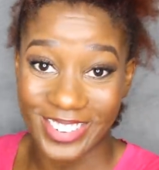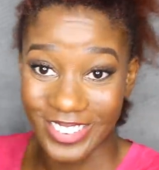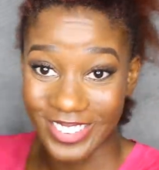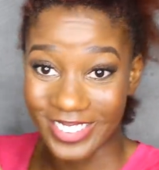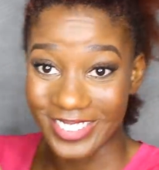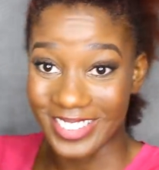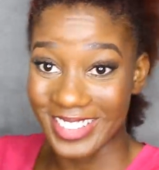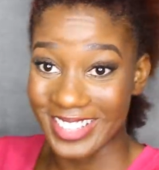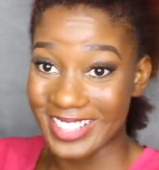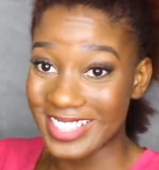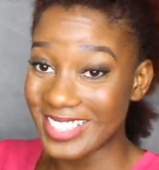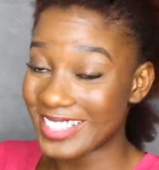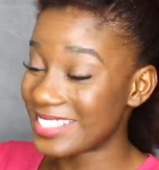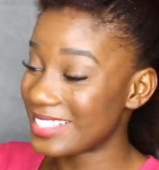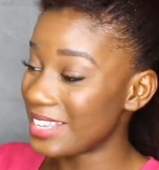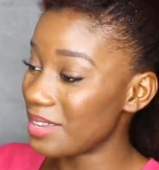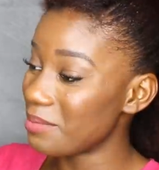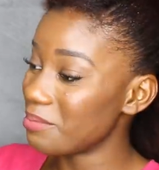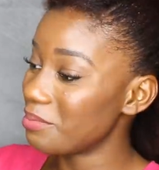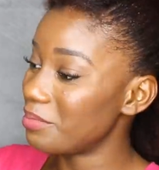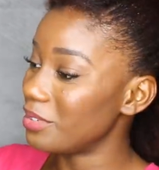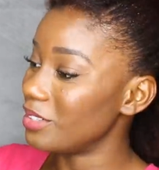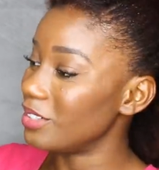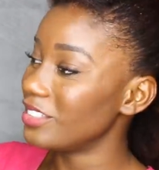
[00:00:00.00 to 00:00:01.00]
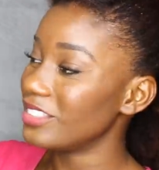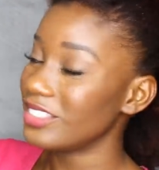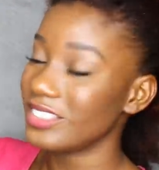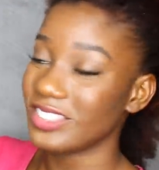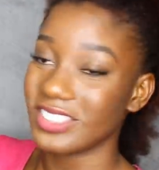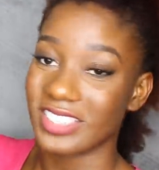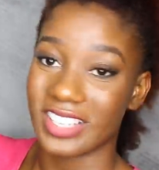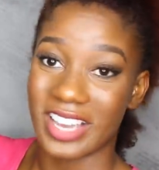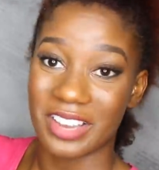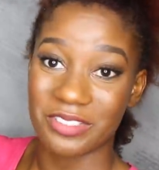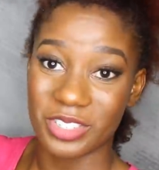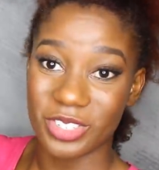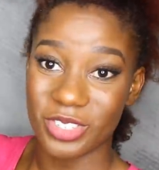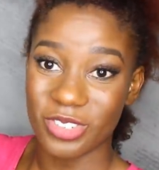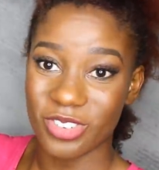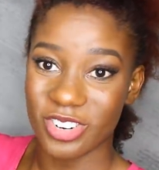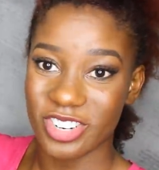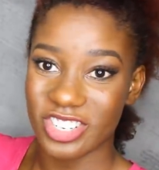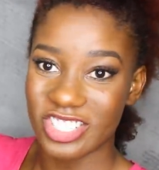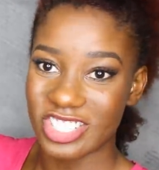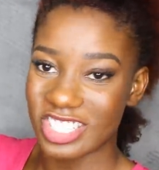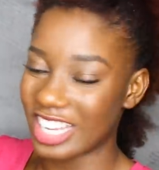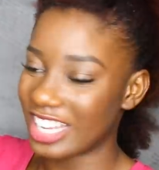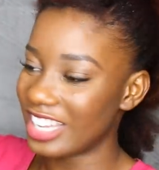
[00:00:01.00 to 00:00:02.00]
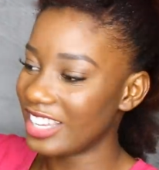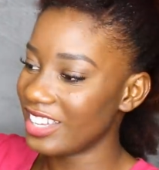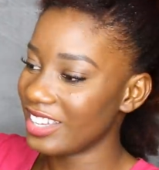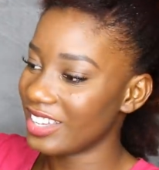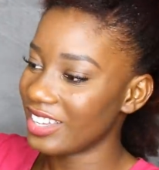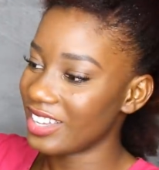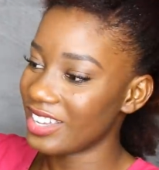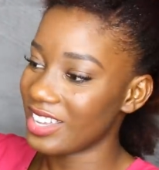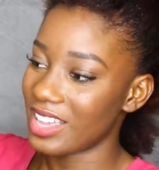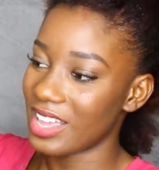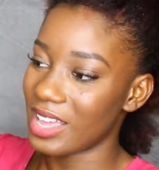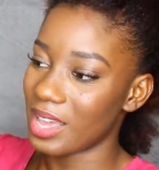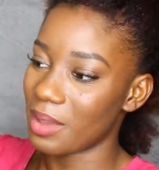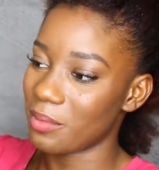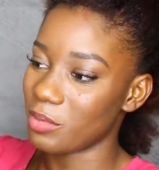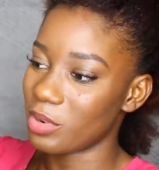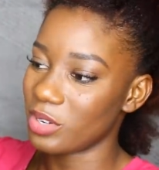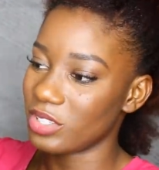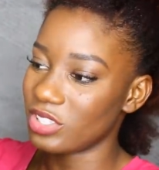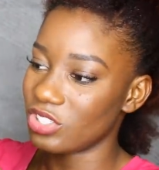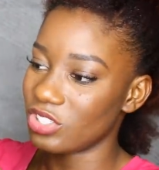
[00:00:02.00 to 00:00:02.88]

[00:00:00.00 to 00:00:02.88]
so this is simple. You have the scrunchie, I'm